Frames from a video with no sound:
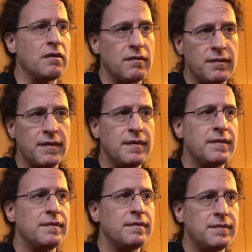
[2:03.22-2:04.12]

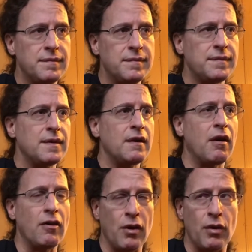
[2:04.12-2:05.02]

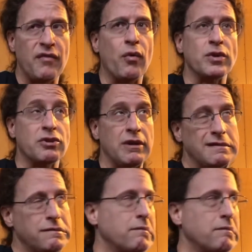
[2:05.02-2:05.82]
or the only 4 strings.